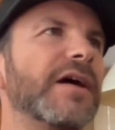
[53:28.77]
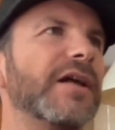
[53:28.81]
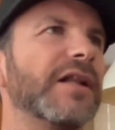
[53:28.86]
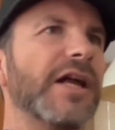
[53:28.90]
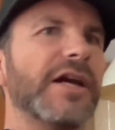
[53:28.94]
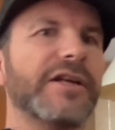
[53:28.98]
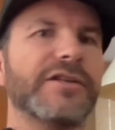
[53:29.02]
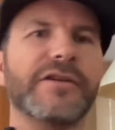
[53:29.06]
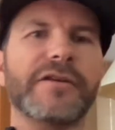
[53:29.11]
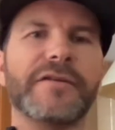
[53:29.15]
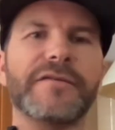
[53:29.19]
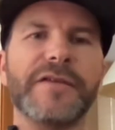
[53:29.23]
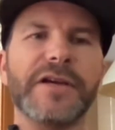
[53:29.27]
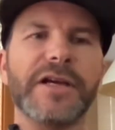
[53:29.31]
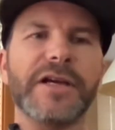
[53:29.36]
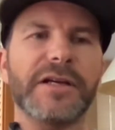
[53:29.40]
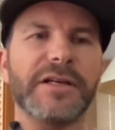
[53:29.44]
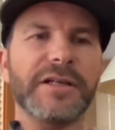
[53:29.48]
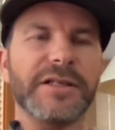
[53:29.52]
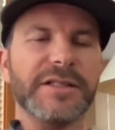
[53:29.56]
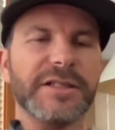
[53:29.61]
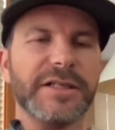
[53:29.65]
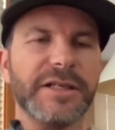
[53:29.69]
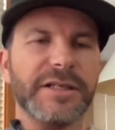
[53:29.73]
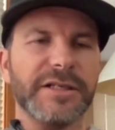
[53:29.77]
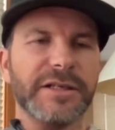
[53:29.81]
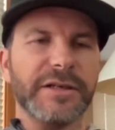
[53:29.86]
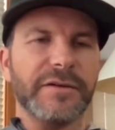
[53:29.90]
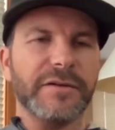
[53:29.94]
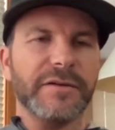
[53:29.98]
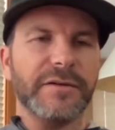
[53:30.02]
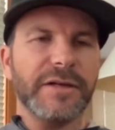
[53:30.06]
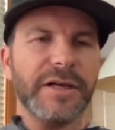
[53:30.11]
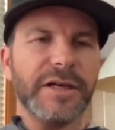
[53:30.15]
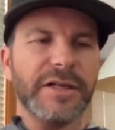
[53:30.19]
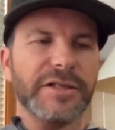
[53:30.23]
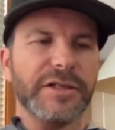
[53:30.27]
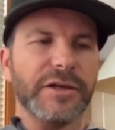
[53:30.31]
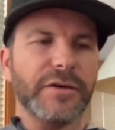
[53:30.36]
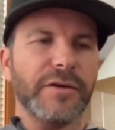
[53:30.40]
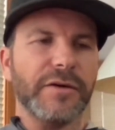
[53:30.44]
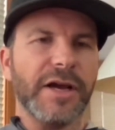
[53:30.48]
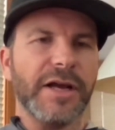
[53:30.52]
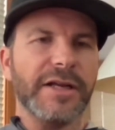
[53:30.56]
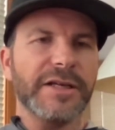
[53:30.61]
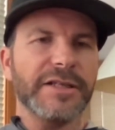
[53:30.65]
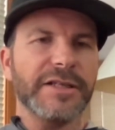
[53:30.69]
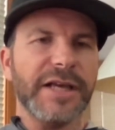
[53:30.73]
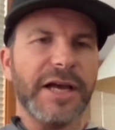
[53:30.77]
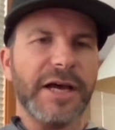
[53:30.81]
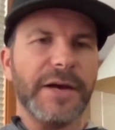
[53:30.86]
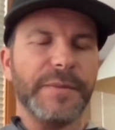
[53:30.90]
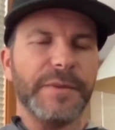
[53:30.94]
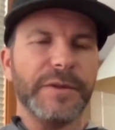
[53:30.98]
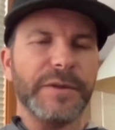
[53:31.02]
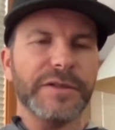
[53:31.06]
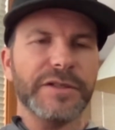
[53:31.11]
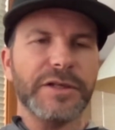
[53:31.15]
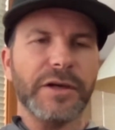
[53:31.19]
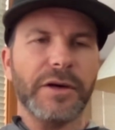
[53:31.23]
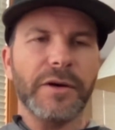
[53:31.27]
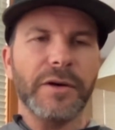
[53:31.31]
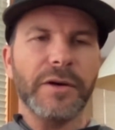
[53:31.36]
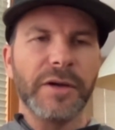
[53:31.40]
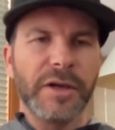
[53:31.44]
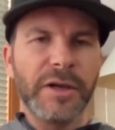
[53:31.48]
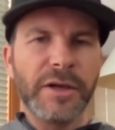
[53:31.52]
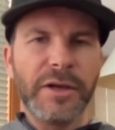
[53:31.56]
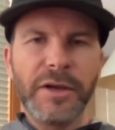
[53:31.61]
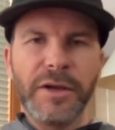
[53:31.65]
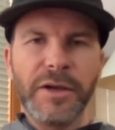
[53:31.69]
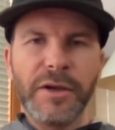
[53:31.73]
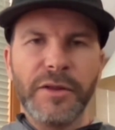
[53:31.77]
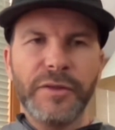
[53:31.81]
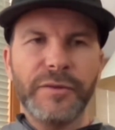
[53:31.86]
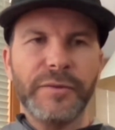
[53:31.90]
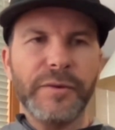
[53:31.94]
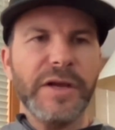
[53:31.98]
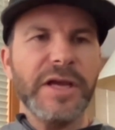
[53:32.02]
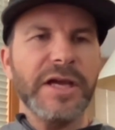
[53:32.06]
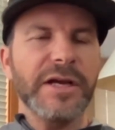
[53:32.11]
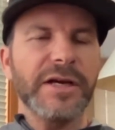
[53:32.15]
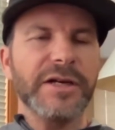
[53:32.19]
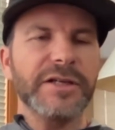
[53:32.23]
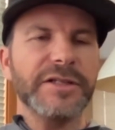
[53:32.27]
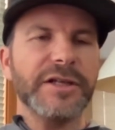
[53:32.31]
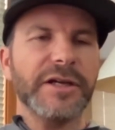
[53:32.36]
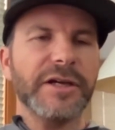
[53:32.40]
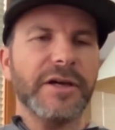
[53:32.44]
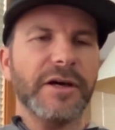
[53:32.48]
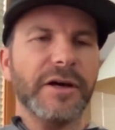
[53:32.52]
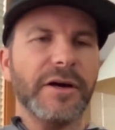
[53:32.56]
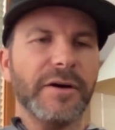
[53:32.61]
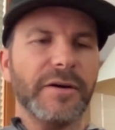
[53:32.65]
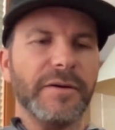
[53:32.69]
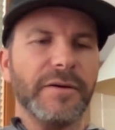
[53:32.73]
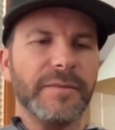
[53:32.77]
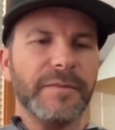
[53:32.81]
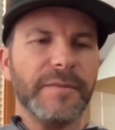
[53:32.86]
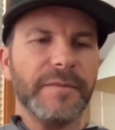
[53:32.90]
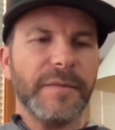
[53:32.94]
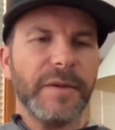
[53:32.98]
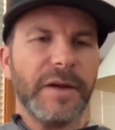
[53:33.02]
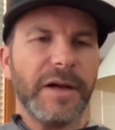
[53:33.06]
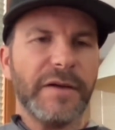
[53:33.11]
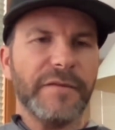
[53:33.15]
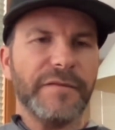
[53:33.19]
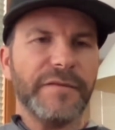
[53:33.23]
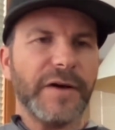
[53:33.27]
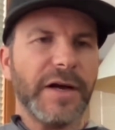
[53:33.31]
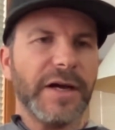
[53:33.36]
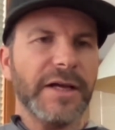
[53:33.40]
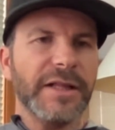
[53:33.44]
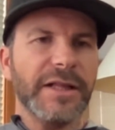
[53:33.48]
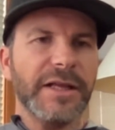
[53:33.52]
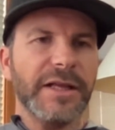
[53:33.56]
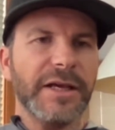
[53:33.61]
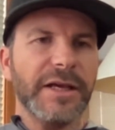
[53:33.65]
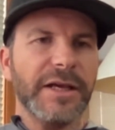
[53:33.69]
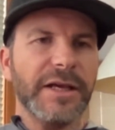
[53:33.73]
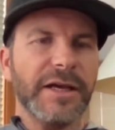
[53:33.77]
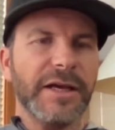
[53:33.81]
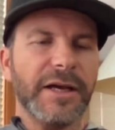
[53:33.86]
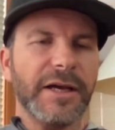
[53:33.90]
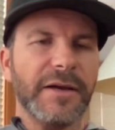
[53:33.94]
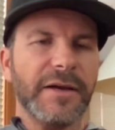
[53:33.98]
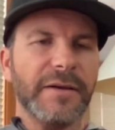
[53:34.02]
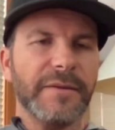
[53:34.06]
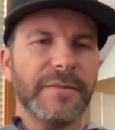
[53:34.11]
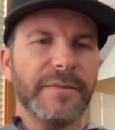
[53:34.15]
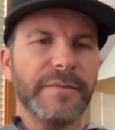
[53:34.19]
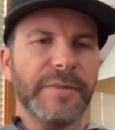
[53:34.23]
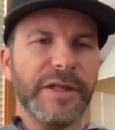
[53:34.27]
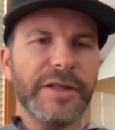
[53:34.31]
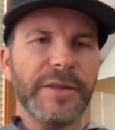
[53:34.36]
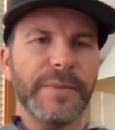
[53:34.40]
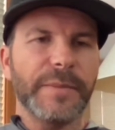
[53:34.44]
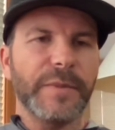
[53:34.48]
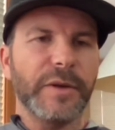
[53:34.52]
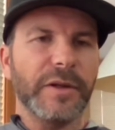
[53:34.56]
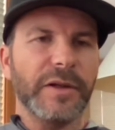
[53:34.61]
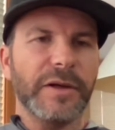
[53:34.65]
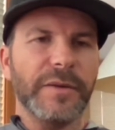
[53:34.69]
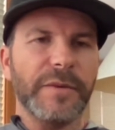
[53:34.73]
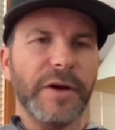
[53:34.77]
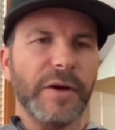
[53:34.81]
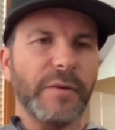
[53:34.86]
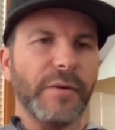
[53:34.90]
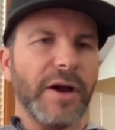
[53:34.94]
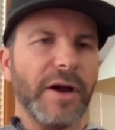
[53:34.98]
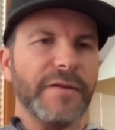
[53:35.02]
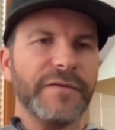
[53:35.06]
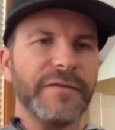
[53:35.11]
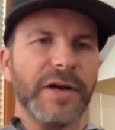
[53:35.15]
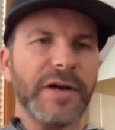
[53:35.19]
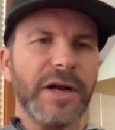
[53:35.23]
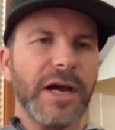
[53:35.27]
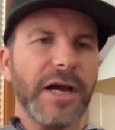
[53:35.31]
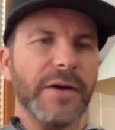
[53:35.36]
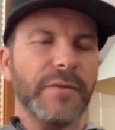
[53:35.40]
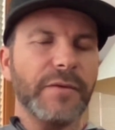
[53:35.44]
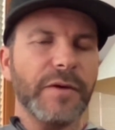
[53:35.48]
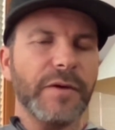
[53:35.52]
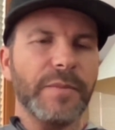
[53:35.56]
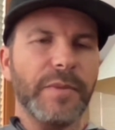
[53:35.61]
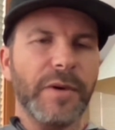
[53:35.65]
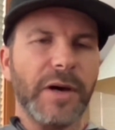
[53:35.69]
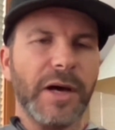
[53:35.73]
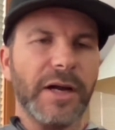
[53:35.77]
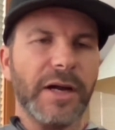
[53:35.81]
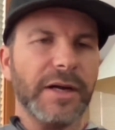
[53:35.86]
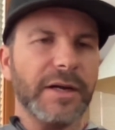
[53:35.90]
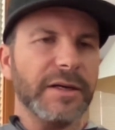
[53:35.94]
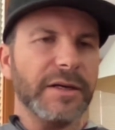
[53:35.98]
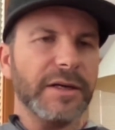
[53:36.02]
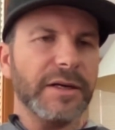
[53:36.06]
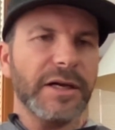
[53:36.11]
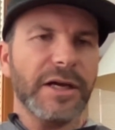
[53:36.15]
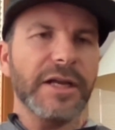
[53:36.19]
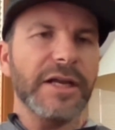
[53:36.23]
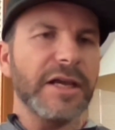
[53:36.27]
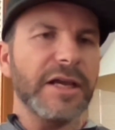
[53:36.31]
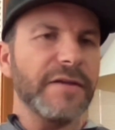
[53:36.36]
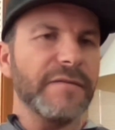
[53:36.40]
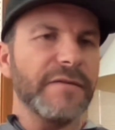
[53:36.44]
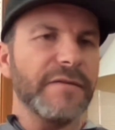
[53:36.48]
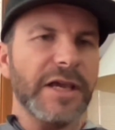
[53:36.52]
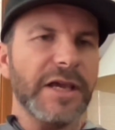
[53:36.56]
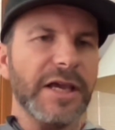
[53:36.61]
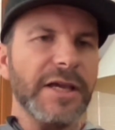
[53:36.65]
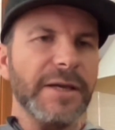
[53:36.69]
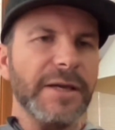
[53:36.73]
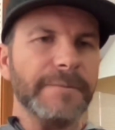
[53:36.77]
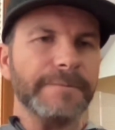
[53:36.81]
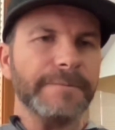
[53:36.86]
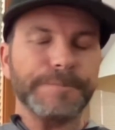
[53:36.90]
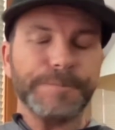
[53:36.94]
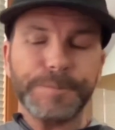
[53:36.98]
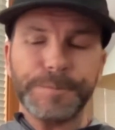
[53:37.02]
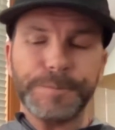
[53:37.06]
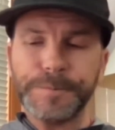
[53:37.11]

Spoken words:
electric vehicles as a great example. So 3 years ago, I finally bit the bullet. My wife and we bought an EV.